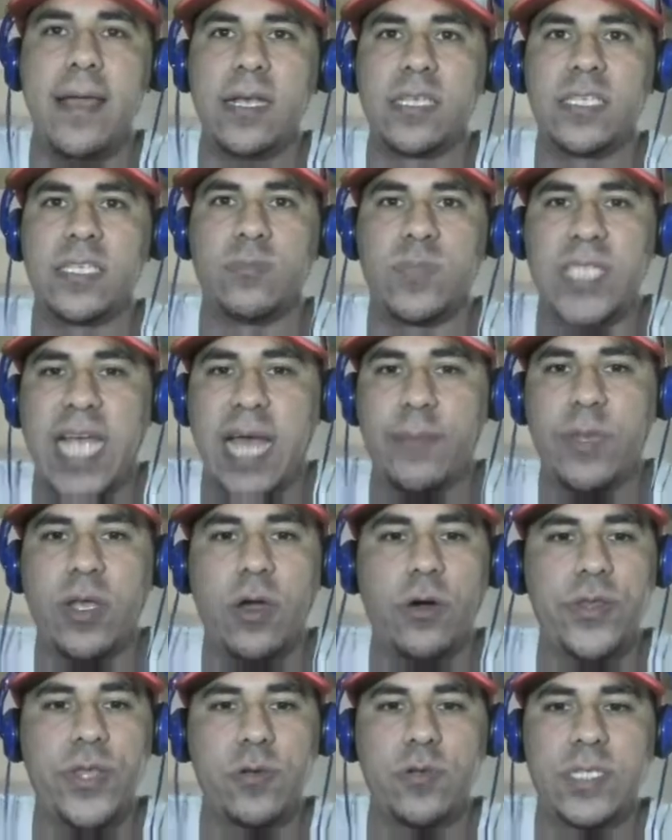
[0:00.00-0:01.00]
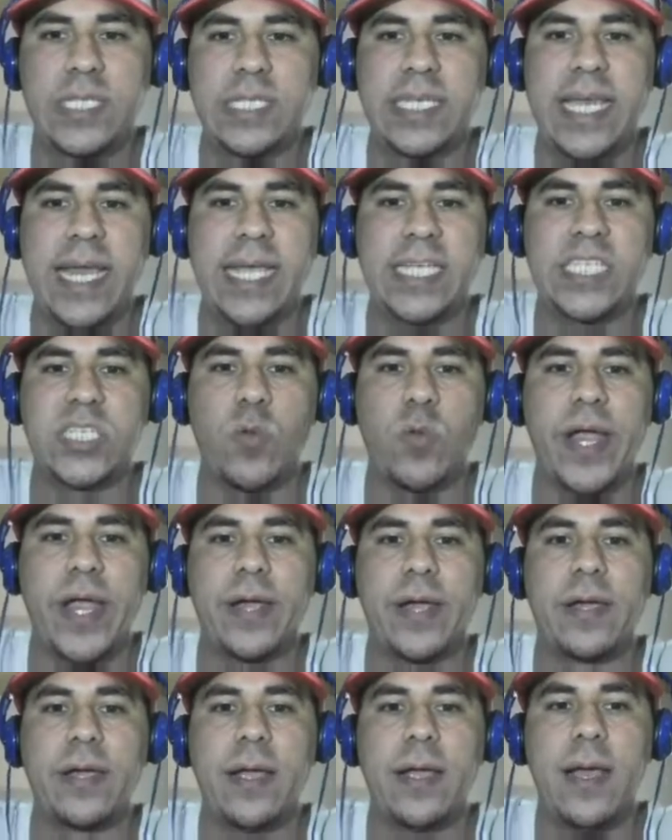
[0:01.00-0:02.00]
Some time ago, there was a case
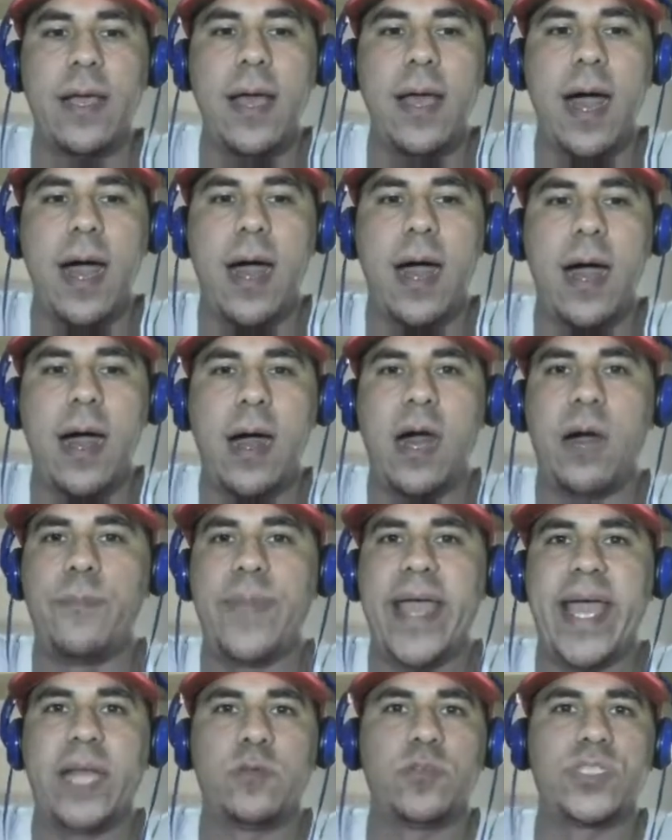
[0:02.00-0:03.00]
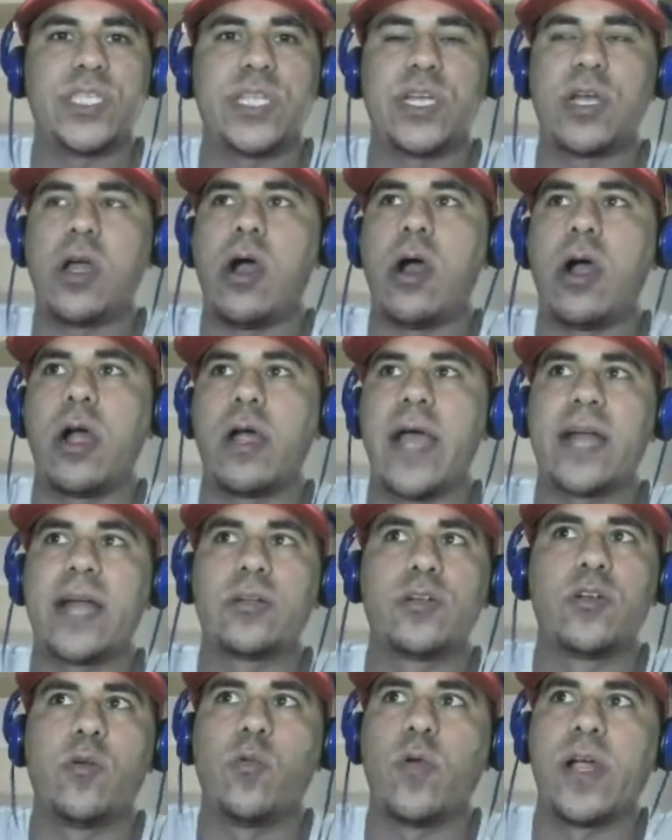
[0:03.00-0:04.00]
where a man was in a car. I don't
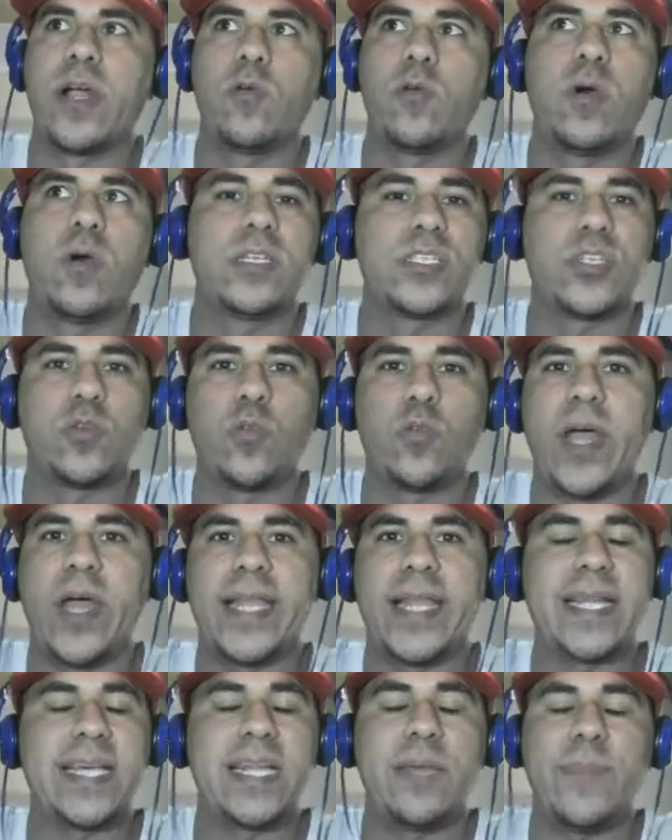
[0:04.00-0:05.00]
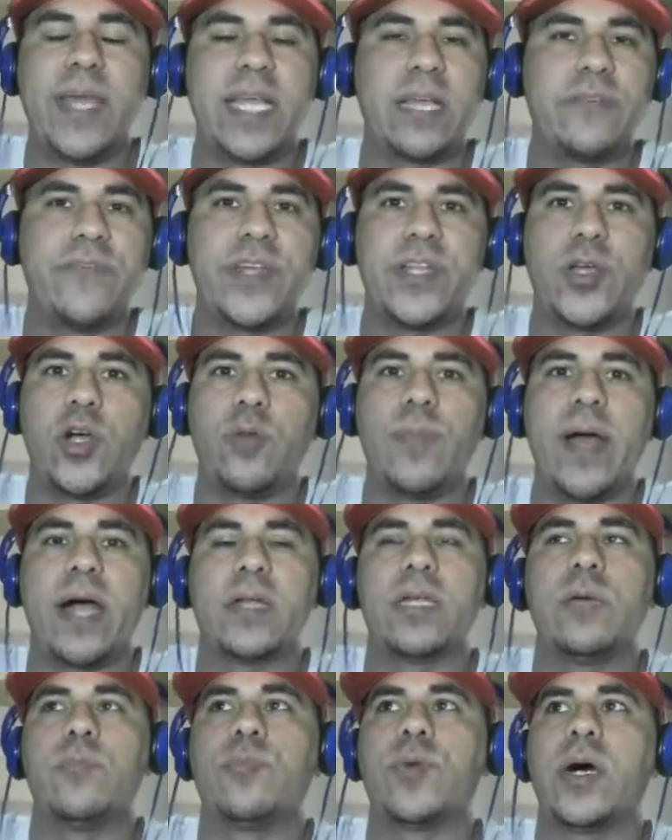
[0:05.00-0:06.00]
know where it was or when. I didn't make a video about
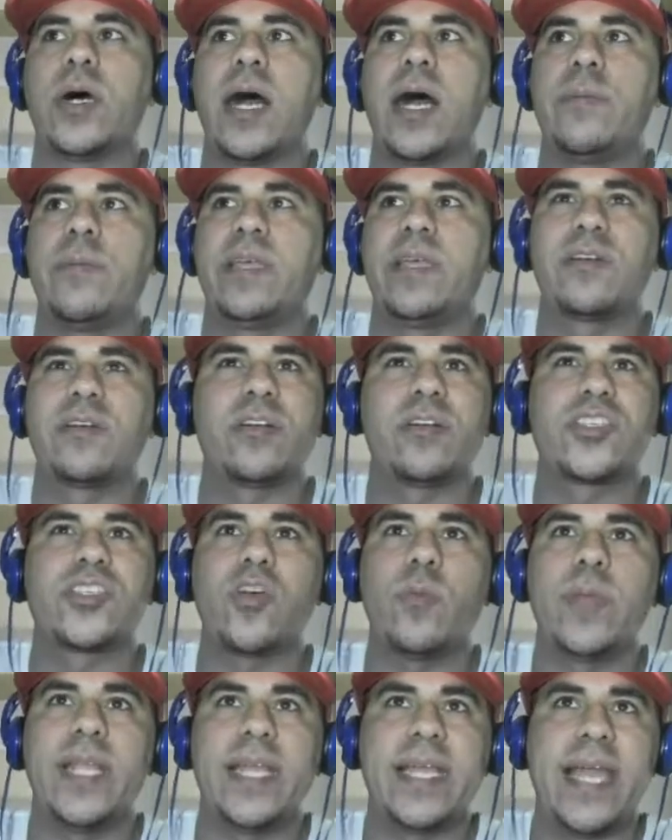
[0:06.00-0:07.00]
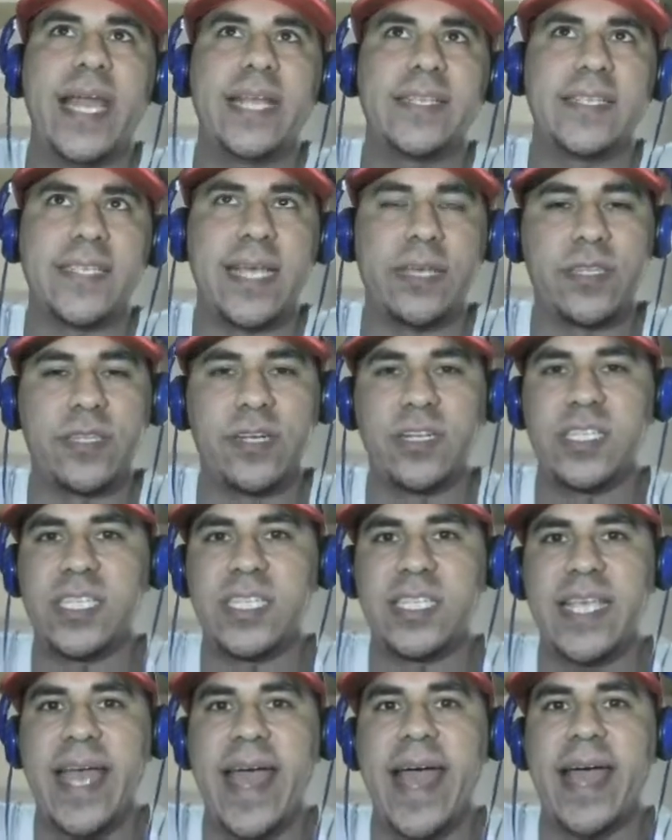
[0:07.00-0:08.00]
it, but there are so many cases out there. It's
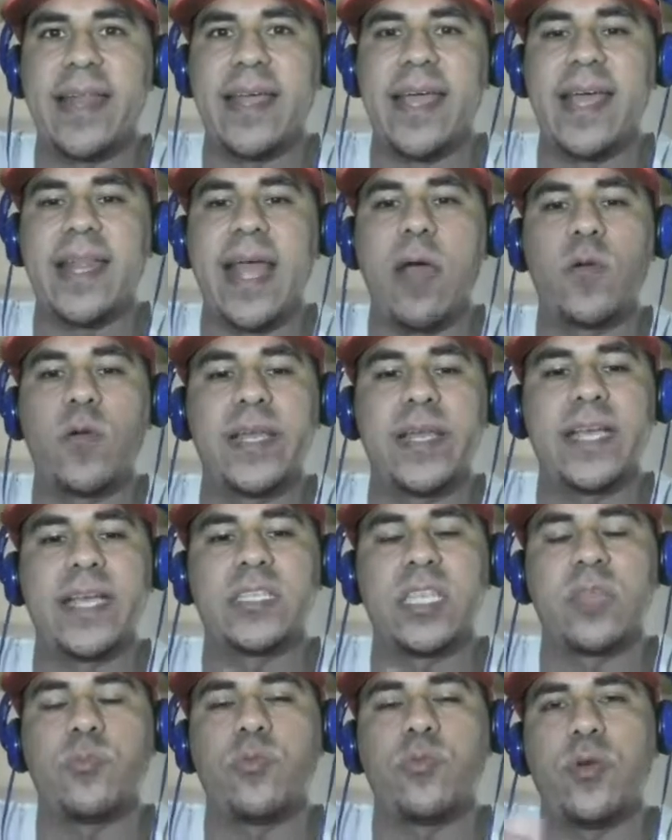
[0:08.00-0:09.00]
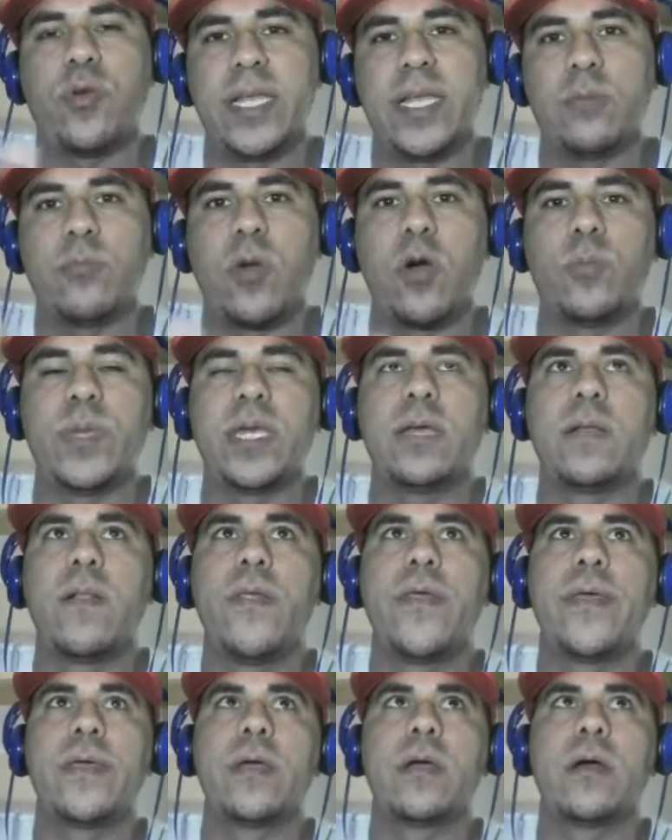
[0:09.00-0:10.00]
sad. And I want to get to the point in a moment
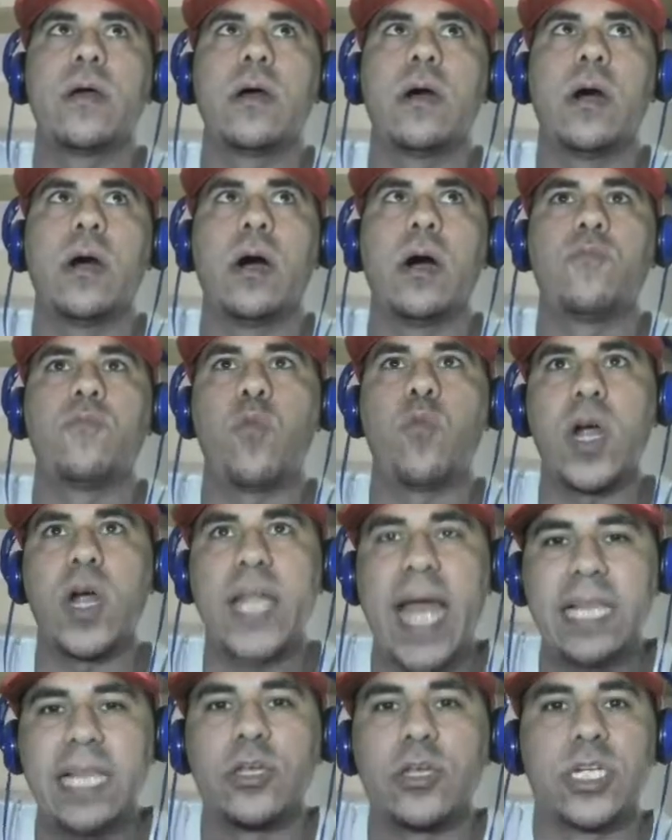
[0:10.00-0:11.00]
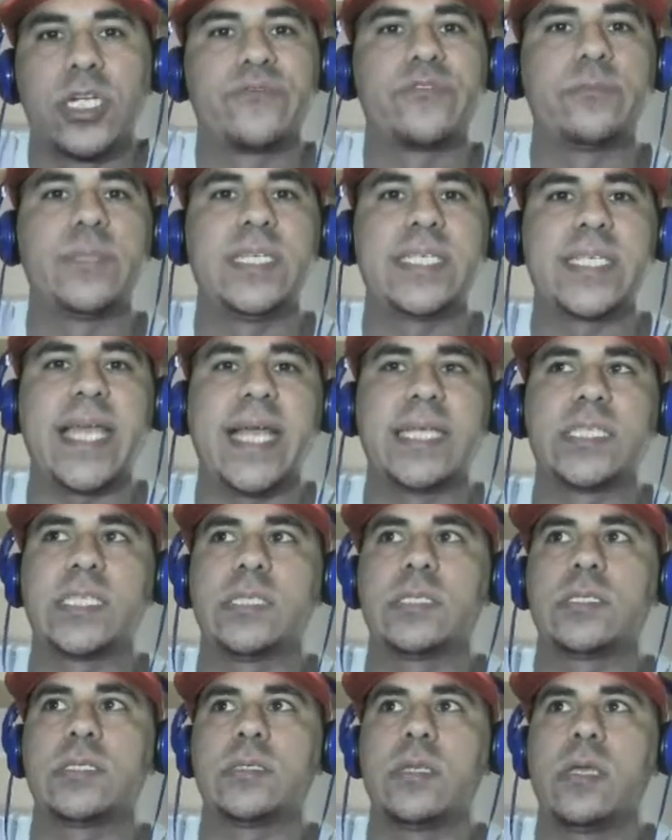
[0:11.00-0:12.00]
of what I learned from these
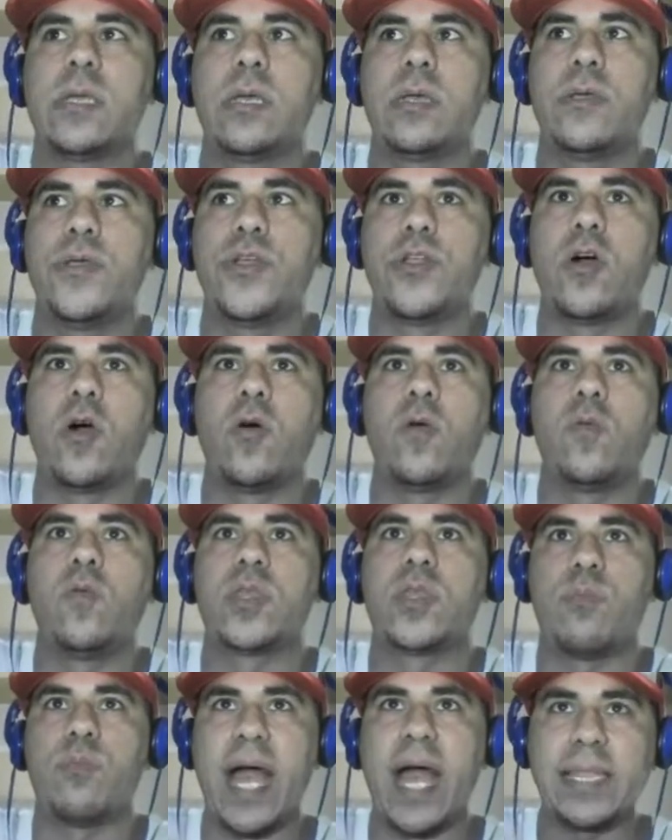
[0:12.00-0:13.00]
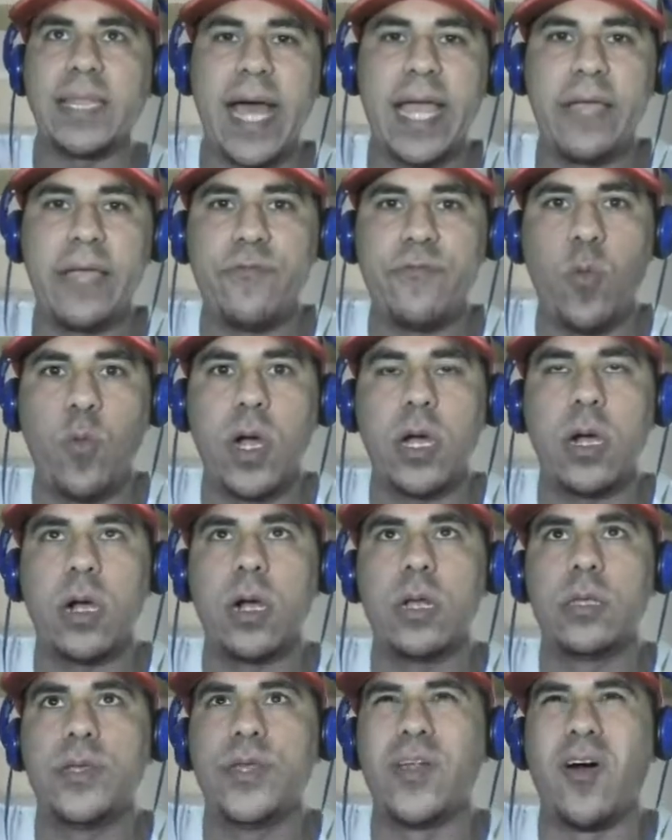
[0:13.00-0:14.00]
cases, with my life.
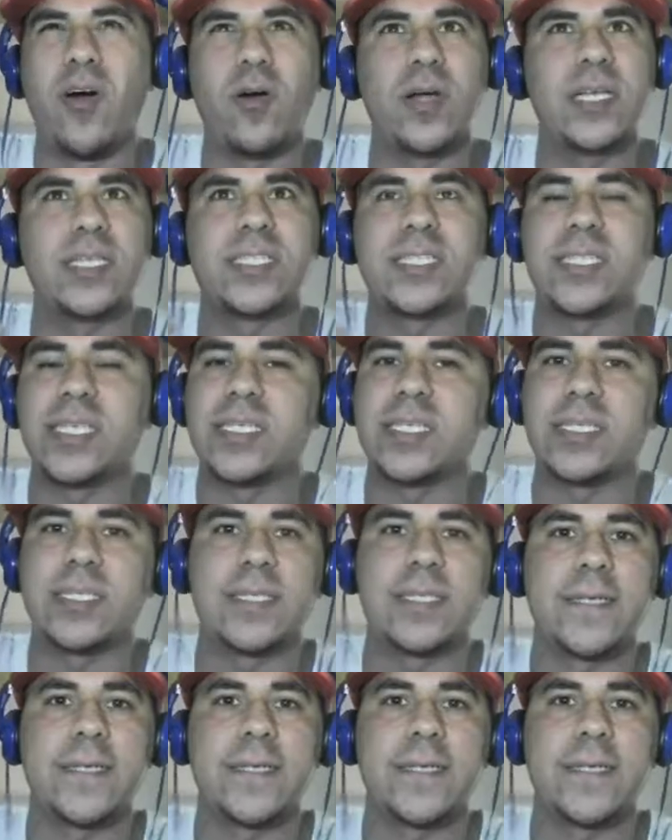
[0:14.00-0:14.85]
It's just,